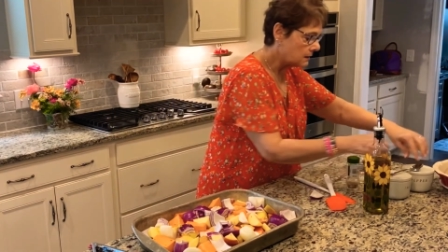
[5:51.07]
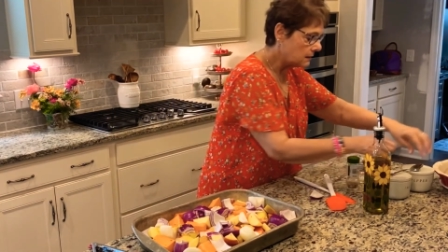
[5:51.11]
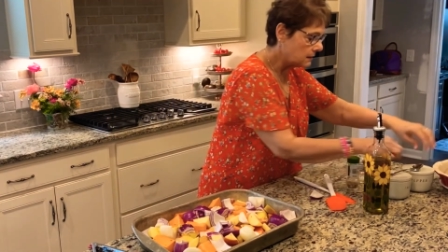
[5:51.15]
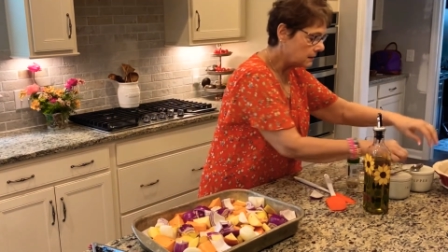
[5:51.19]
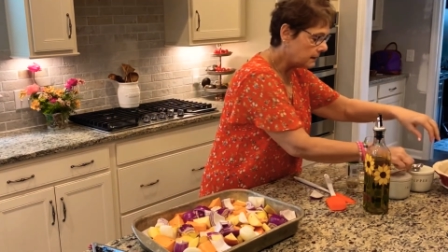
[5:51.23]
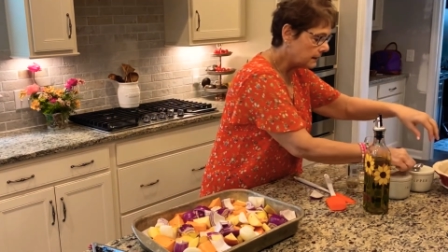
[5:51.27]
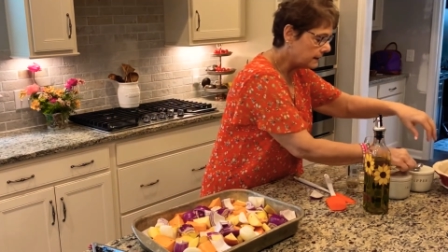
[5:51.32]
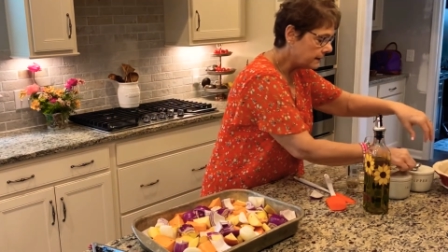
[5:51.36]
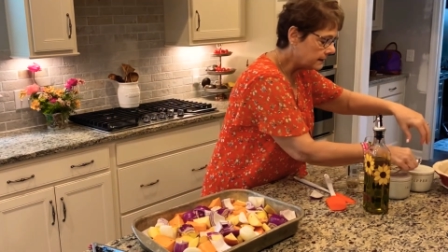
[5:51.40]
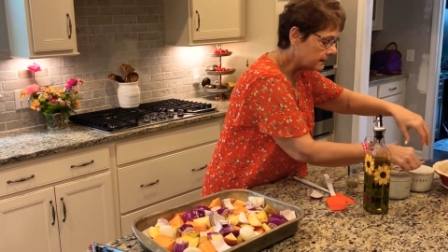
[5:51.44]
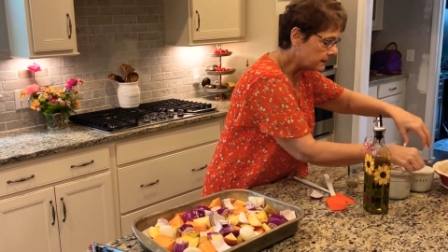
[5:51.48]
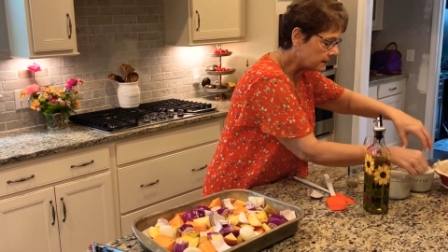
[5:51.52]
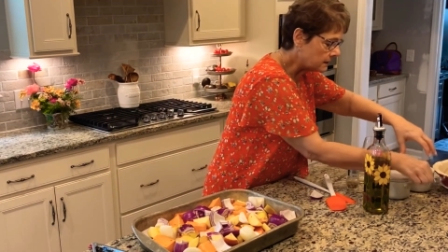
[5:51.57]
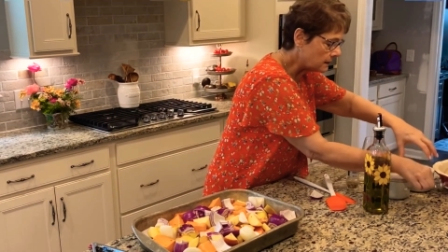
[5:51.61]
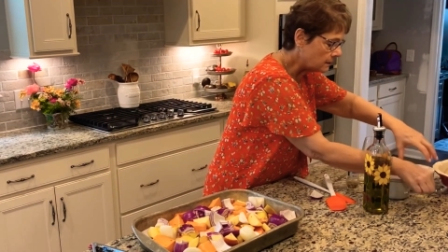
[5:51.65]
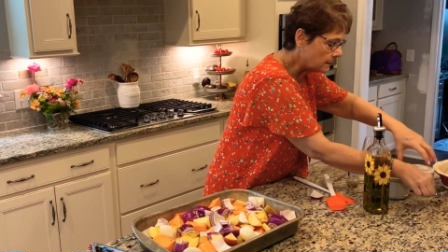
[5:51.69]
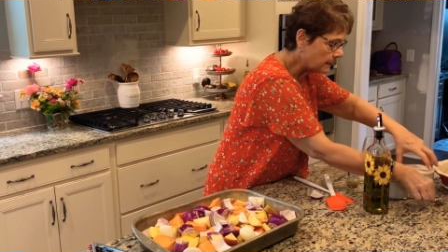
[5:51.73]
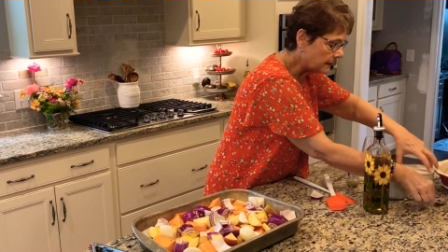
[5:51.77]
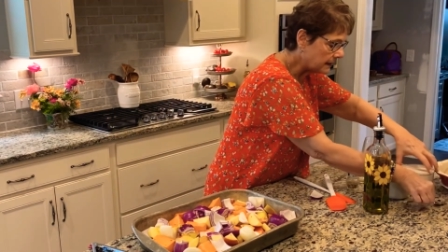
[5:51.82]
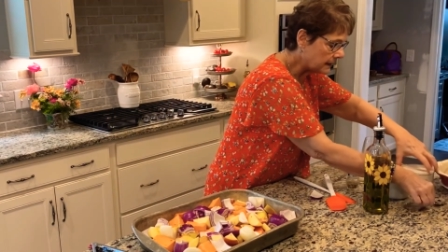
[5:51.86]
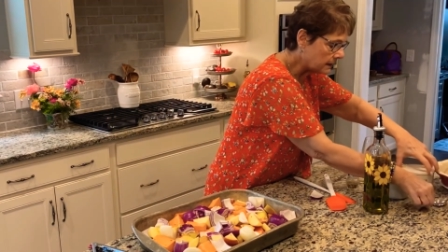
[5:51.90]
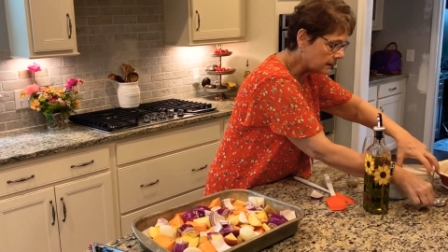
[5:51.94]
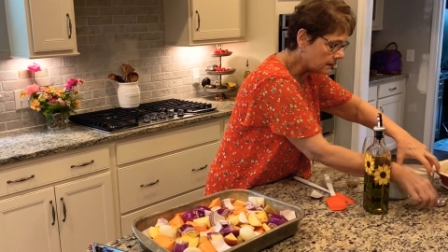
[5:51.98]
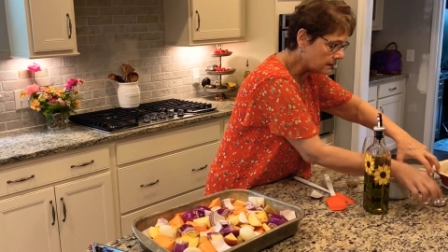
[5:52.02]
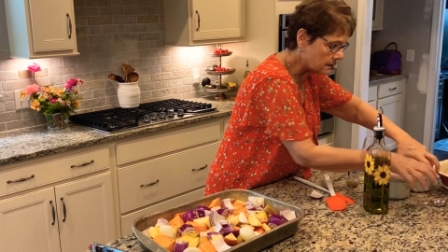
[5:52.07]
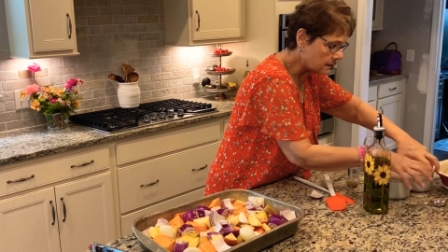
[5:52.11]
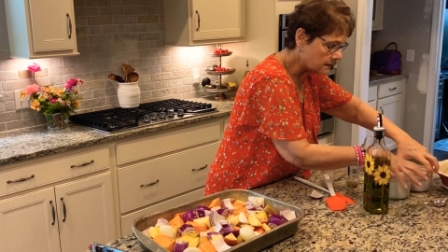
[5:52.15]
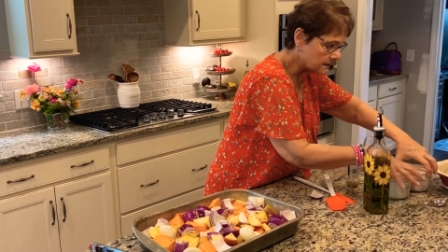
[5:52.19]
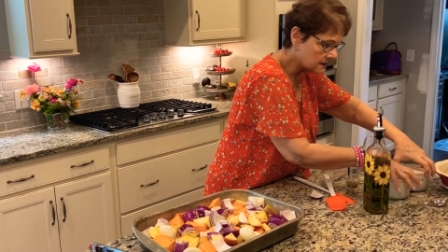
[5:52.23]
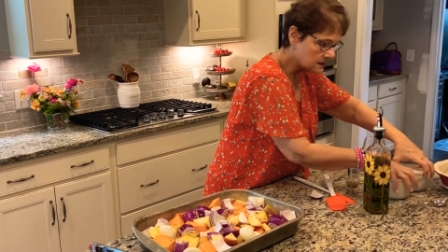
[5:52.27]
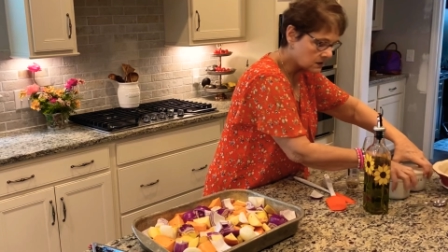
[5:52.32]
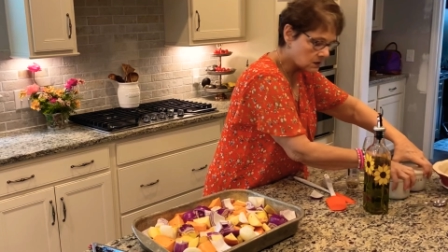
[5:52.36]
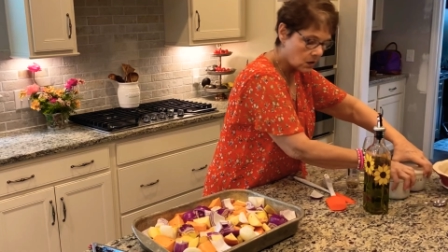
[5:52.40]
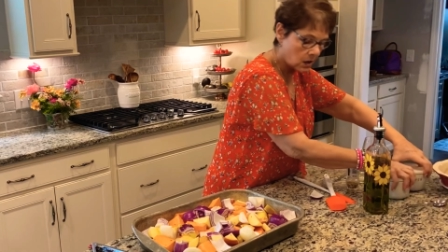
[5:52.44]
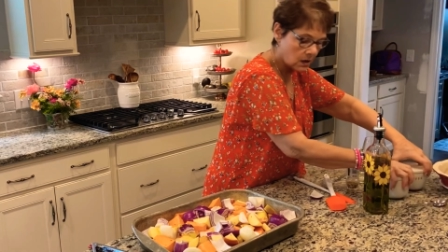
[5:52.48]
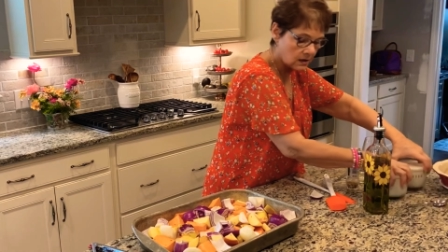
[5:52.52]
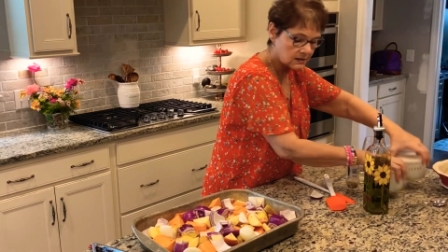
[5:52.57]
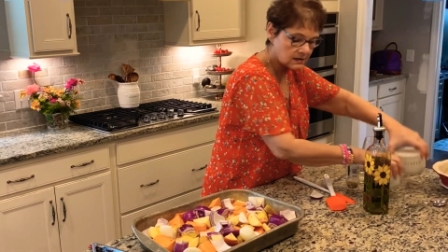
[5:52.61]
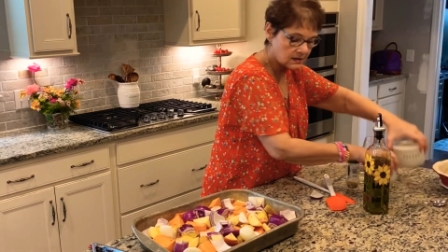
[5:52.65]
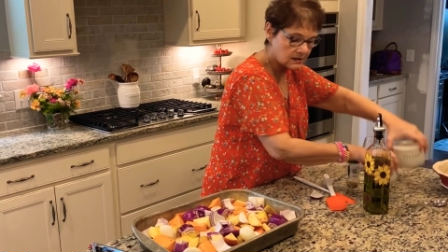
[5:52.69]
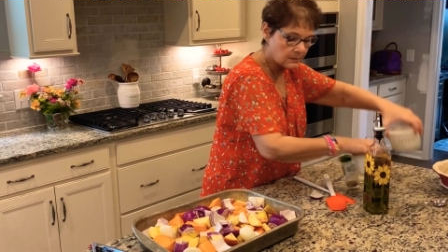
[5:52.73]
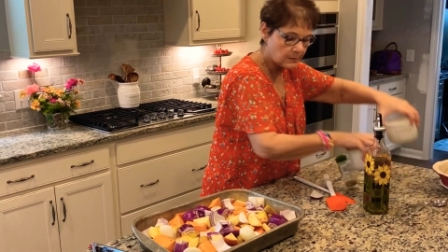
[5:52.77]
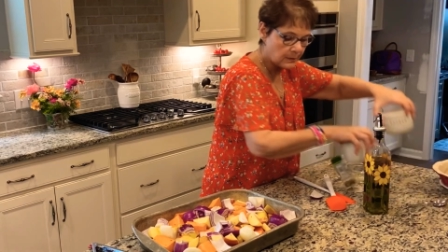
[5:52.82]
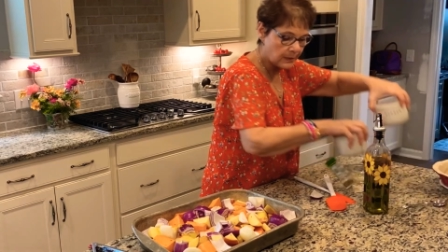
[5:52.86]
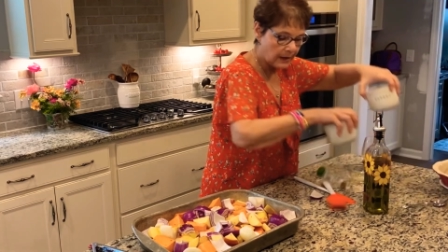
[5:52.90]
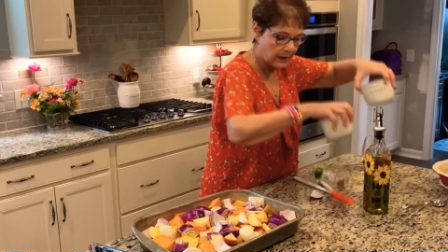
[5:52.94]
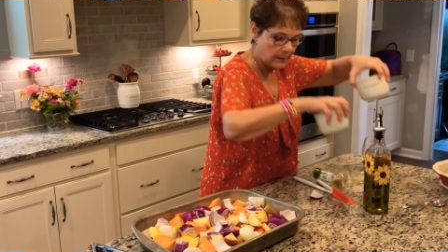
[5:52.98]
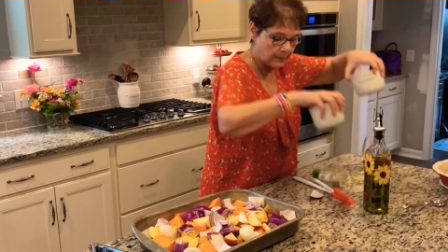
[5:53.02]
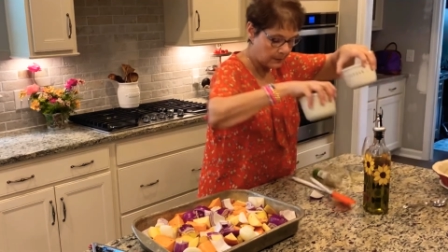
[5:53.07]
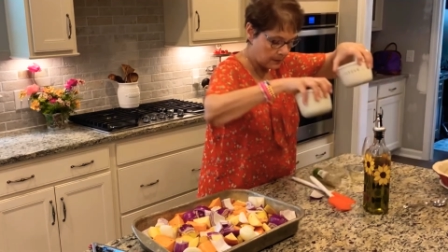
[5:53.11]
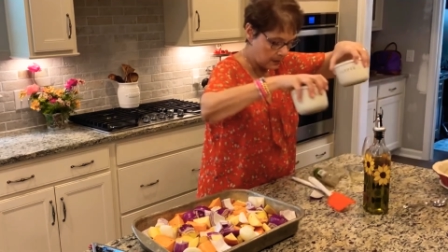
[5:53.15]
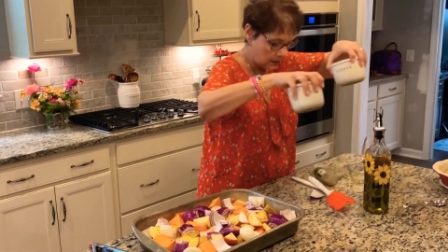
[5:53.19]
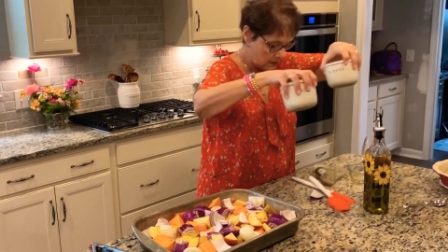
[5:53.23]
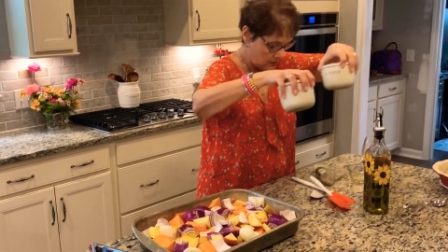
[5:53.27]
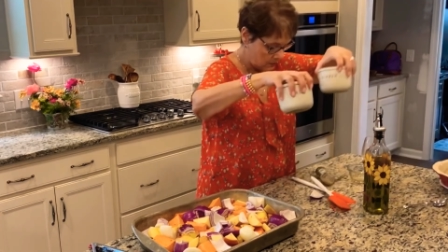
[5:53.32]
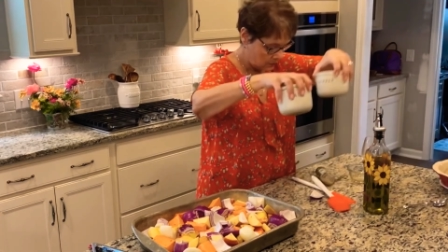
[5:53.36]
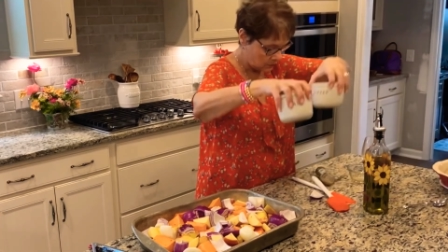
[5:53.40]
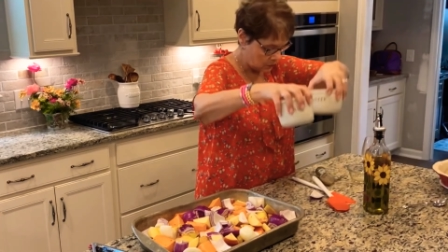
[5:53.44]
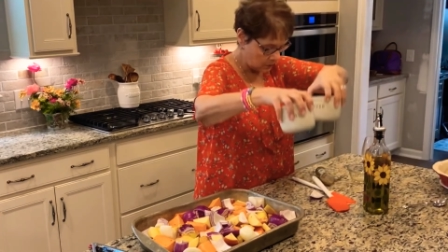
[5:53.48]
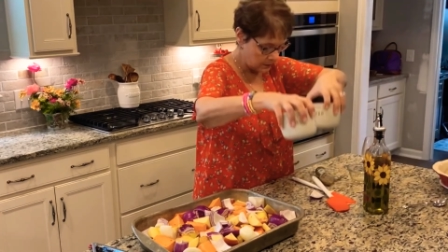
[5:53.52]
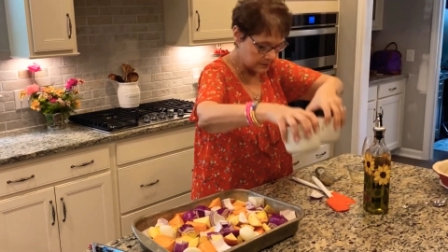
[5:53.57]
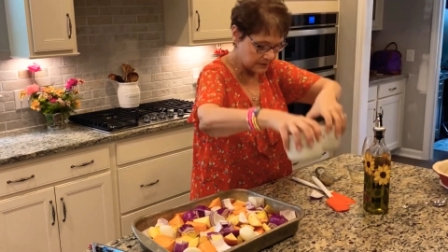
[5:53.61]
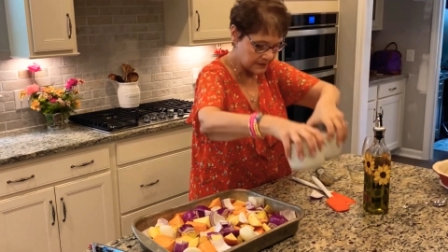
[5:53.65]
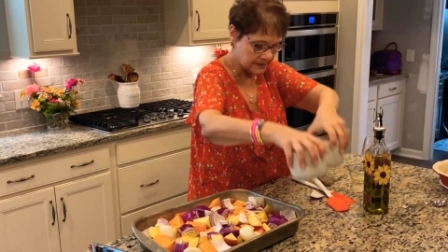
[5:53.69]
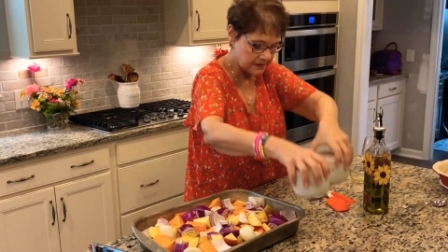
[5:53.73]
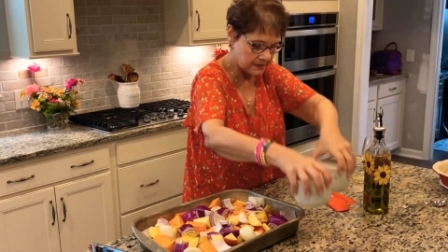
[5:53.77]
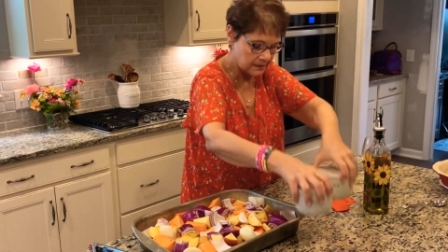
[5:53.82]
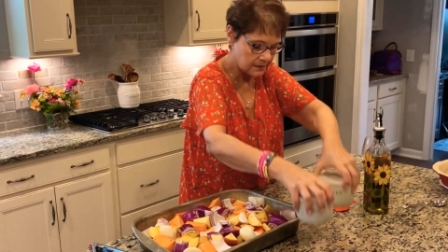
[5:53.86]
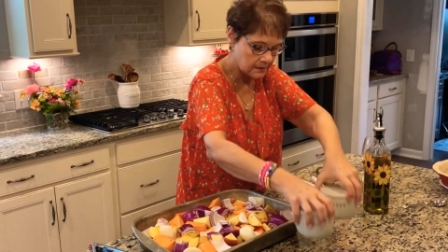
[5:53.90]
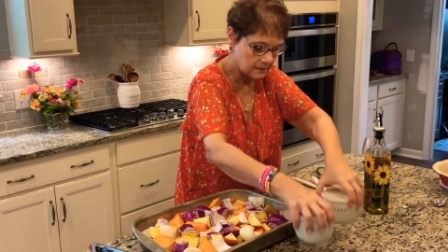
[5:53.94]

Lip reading: little bit of salt and pepper. Whoops.